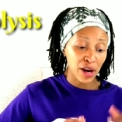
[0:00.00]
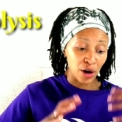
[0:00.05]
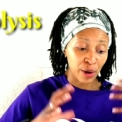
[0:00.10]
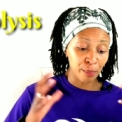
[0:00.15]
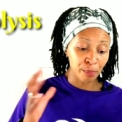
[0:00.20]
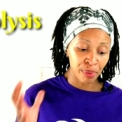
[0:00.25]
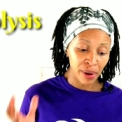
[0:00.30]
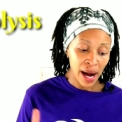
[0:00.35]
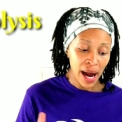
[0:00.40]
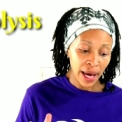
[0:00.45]
our
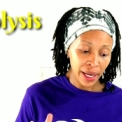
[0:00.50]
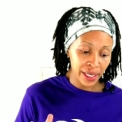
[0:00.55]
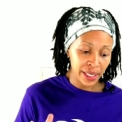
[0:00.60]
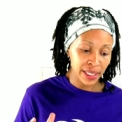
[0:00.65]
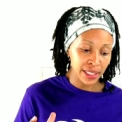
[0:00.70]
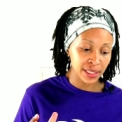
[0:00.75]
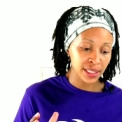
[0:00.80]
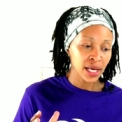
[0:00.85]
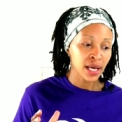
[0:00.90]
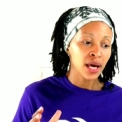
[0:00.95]

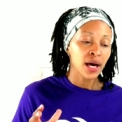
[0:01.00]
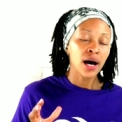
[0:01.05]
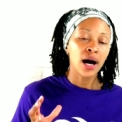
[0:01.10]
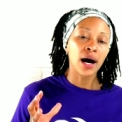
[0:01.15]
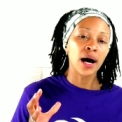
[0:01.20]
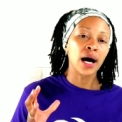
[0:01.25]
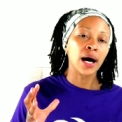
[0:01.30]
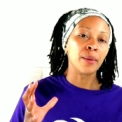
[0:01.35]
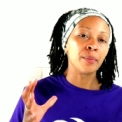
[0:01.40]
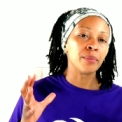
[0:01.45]
bodies,
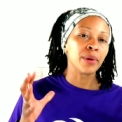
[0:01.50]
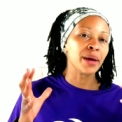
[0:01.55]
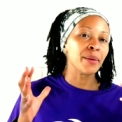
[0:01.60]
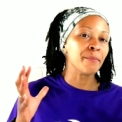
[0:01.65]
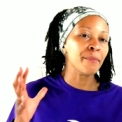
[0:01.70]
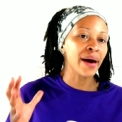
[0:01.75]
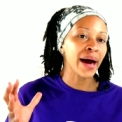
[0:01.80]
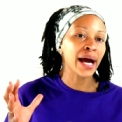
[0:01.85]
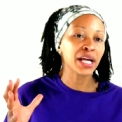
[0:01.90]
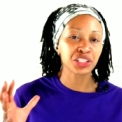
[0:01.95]

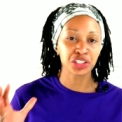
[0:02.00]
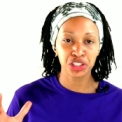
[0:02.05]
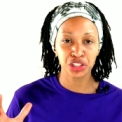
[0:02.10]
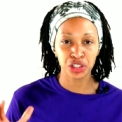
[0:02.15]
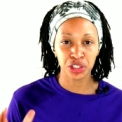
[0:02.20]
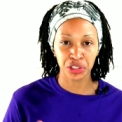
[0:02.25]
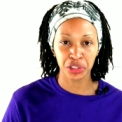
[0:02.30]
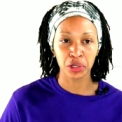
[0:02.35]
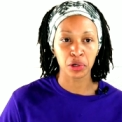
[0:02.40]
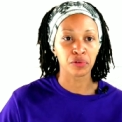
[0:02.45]
imagine
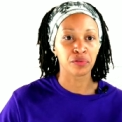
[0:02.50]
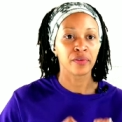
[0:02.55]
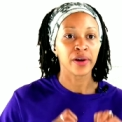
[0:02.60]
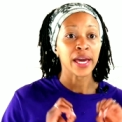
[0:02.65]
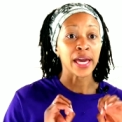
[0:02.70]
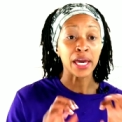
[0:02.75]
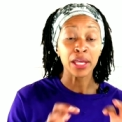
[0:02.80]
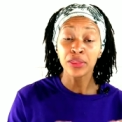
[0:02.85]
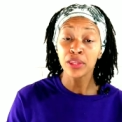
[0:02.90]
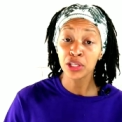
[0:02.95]
yourself
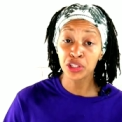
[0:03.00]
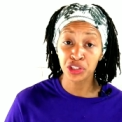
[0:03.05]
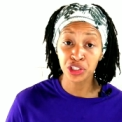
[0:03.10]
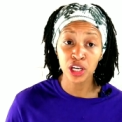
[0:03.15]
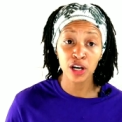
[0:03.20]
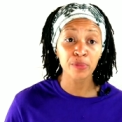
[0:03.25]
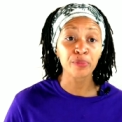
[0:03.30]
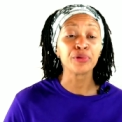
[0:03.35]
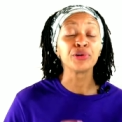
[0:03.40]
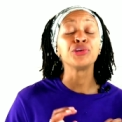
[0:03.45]
in the
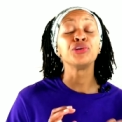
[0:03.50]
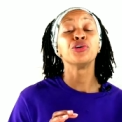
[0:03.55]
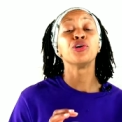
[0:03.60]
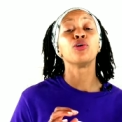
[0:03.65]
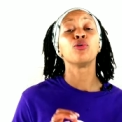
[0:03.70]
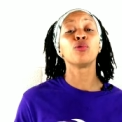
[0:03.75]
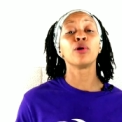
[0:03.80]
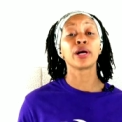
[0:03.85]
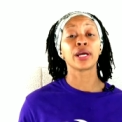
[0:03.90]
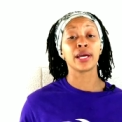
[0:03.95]
gym, you're
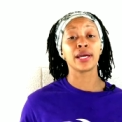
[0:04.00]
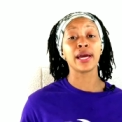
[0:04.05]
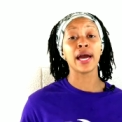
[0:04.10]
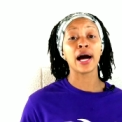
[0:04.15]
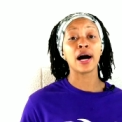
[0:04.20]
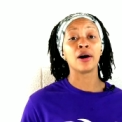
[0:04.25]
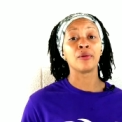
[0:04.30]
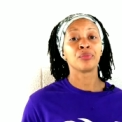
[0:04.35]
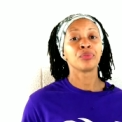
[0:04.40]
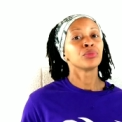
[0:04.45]
working out.
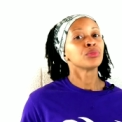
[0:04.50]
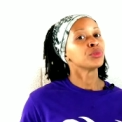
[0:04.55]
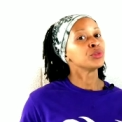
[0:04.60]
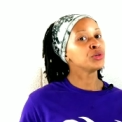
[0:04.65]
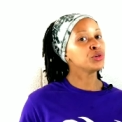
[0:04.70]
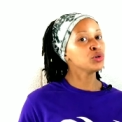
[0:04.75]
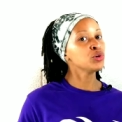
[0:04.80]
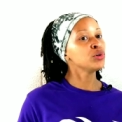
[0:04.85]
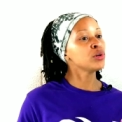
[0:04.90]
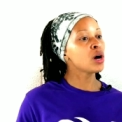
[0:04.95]

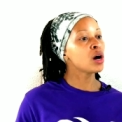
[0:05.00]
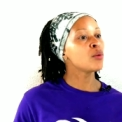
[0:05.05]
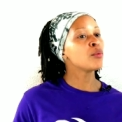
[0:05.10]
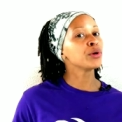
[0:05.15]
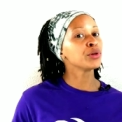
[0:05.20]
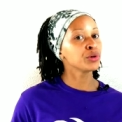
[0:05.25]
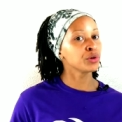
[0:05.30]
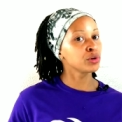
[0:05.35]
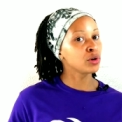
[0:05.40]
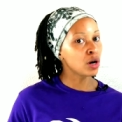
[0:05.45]
You know
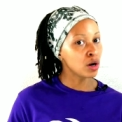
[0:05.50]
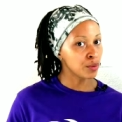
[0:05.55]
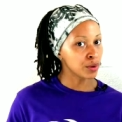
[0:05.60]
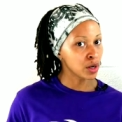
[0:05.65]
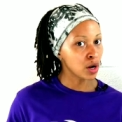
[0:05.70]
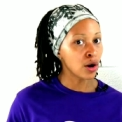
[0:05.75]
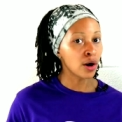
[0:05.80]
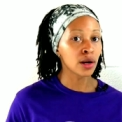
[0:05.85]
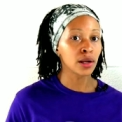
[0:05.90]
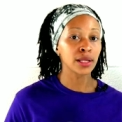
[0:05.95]
when you're going
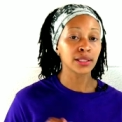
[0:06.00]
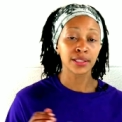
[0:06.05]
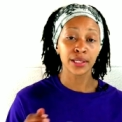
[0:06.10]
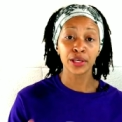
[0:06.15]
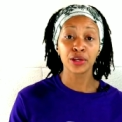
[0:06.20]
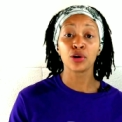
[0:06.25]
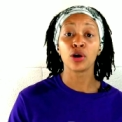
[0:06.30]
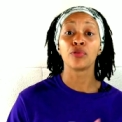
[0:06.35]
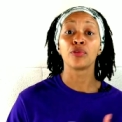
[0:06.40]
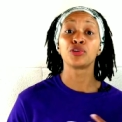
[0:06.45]
hard, let's say
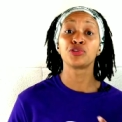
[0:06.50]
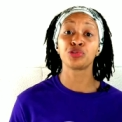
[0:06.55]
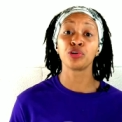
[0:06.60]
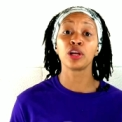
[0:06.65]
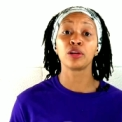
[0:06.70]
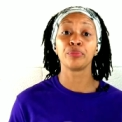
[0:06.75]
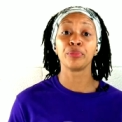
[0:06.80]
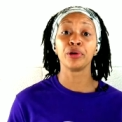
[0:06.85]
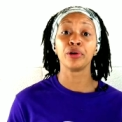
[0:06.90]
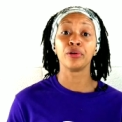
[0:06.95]
you're on the
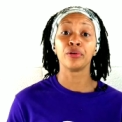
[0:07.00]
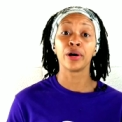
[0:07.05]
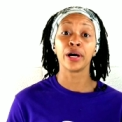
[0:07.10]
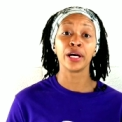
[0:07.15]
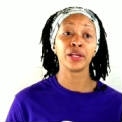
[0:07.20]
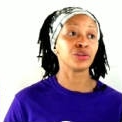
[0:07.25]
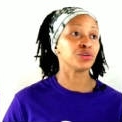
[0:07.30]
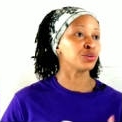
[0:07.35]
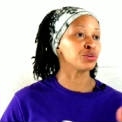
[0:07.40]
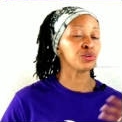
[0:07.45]
treadmill,
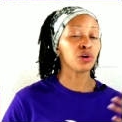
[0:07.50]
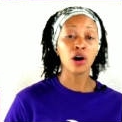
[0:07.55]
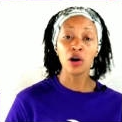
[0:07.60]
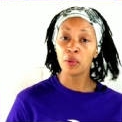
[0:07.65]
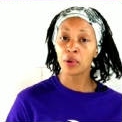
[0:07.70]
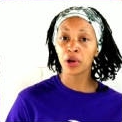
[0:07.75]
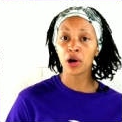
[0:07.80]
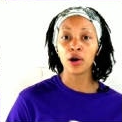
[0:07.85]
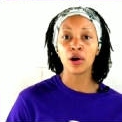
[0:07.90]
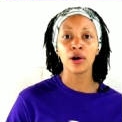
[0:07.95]
right? You're
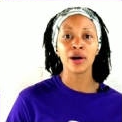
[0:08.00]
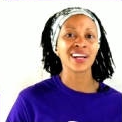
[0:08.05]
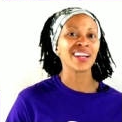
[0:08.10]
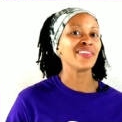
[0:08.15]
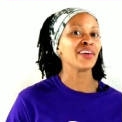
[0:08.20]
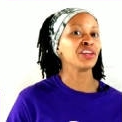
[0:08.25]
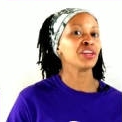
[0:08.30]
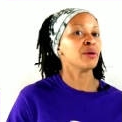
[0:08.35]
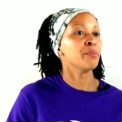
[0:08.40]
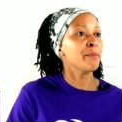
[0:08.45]
going hard and
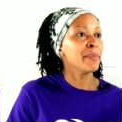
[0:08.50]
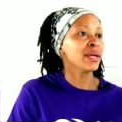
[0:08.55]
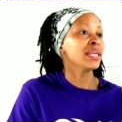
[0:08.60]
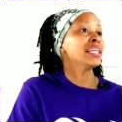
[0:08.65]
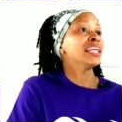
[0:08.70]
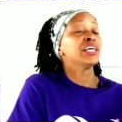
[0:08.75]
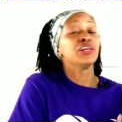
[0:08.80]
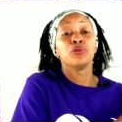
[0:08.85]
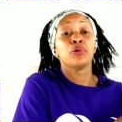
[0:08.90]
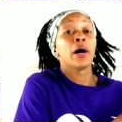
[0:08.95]
then
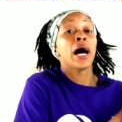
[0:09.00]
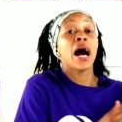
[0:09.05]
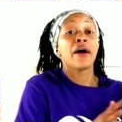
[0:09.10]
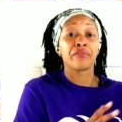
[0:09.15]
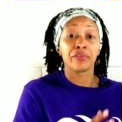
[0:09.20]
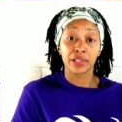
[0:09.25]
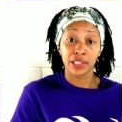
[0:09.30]
immediately you have to